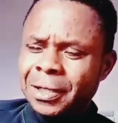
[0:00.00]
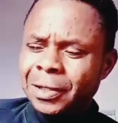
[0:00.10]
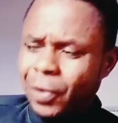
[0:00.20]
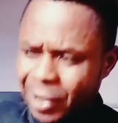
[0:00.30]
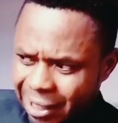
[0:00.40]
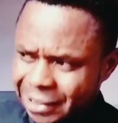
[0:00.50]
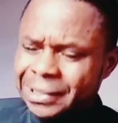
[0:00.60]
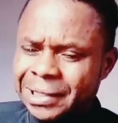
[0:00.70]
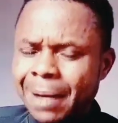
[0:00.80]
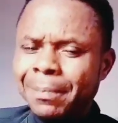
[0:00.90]
Look at
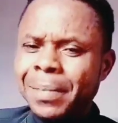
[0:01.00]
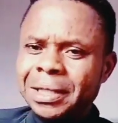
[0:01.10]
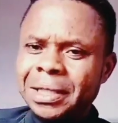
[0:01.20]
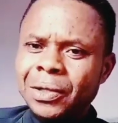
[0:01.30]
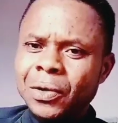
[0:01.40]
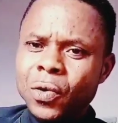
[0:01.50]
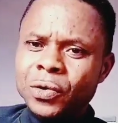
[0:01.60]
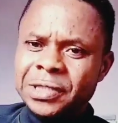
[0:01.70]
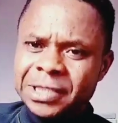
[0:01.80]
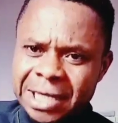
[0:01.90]
somebody
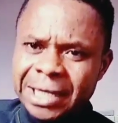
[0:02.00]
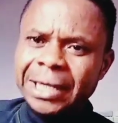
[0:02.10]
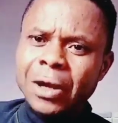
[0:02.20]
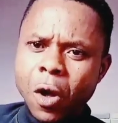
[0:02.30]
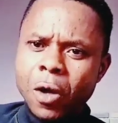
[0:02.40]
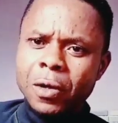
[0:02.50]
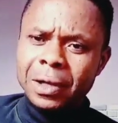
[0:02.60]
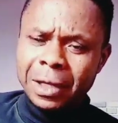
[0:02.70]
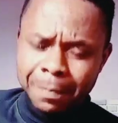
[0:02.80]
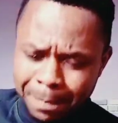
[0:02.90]
who's seen it all,
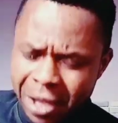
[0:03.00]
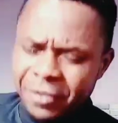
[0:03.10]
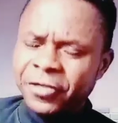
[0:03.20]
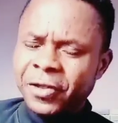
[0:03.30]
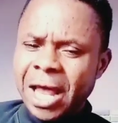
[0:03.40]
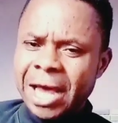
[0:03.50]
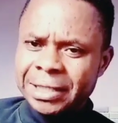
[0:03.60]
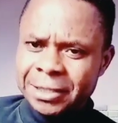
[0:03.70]
a Bethelite.